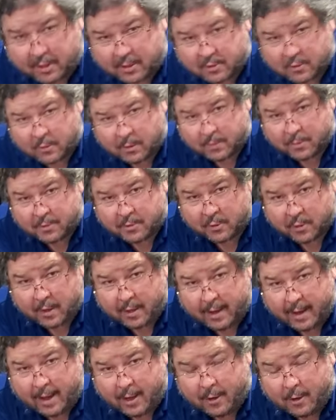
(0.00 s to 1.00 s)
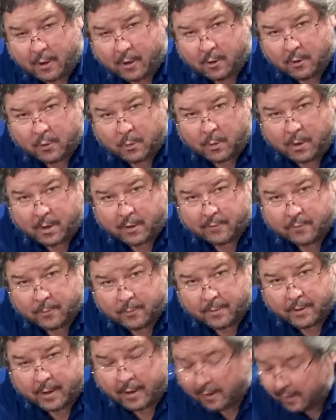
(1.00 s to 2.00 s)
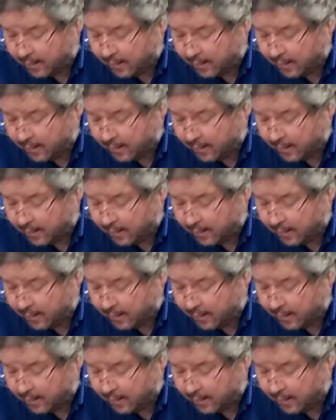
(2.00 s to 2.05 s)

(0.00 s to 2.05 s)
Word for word: so it will drain out all the water from there.